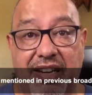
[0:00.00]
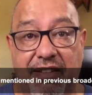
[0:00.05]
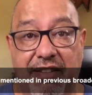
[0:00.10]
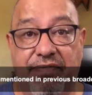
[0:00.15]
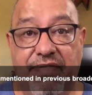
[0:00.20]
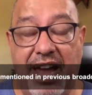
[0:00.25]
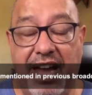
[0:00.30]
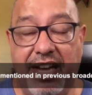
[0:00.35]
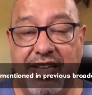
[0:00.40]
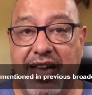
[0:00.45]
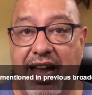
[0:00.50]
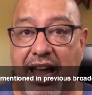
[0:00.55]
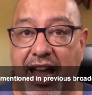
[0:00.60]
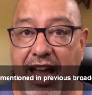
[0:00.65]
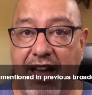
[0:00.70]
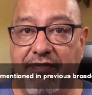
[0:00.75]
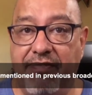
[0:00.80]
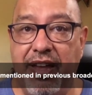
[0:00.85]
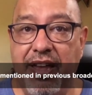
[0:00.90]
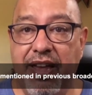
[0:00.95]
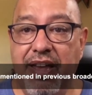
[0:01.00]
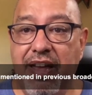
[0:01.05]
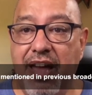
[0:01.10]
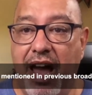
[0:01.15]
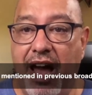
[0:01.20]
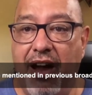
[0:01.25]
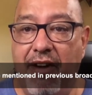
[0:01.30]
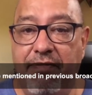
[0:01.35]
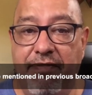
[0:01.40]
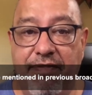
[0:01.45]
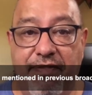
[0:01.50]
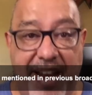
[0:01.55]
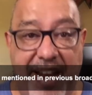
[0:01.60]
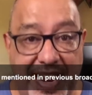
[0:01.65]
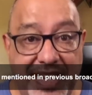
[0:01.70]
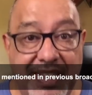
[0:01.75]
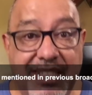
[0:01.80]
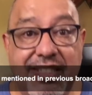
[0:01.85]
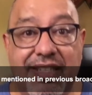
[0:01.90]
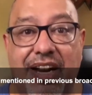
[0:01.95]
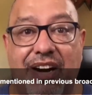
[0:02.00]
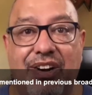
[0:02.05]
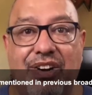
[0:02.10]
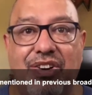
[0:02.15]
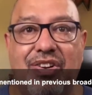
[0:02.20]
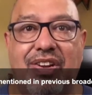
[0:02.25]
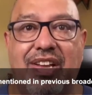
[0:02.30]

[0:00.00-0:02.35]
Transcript: In fact, I have our friends in their